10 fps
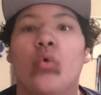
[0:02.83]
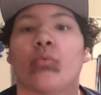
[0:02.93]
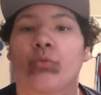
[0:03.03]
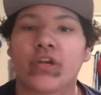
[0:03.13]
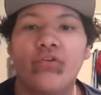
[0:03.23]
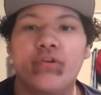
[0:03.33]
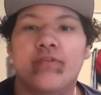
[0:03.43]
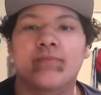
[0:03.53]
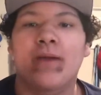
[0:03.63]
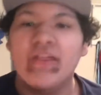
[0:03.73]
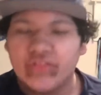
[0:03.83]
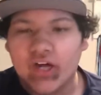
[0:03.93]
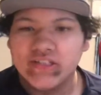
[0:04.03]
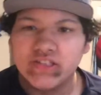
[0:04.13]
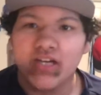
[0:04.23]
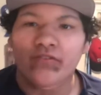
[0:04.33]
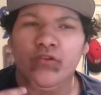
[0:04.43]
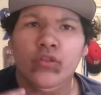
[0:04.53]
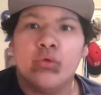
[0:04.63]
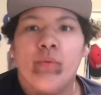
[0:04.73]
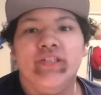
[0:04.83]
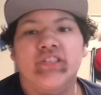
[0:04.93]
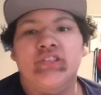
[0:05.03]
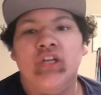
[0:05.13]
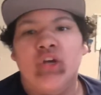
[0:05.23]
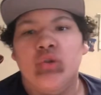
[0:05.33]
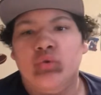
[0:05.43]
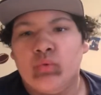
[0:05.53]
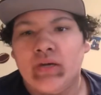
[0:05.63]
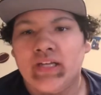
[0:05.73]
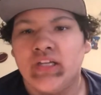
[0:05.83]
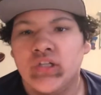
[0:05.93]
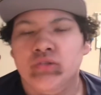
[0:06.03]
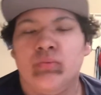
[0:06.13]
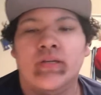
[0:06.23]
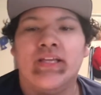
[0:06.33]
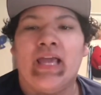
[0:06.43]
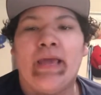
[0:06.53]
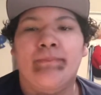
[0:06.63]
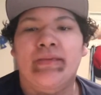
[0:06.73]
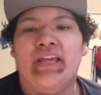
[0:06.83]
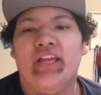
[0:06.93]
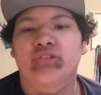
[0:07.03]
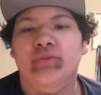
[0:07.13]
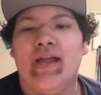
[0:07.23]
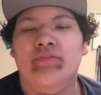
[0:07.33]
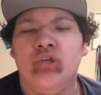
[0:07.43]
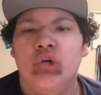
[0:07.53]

we're going over my thoughts of the Wizards 2020 NBA draft.